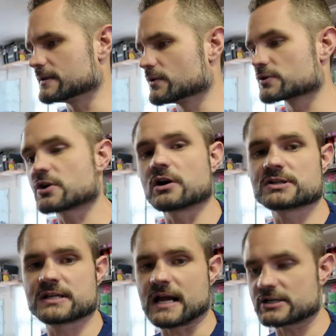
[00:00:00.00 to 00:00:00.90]
those cards
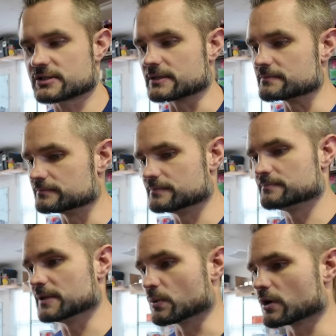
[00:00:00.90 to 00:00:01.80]
could actually
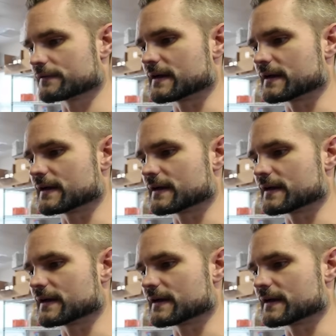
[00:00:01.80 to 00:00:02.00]
be worth.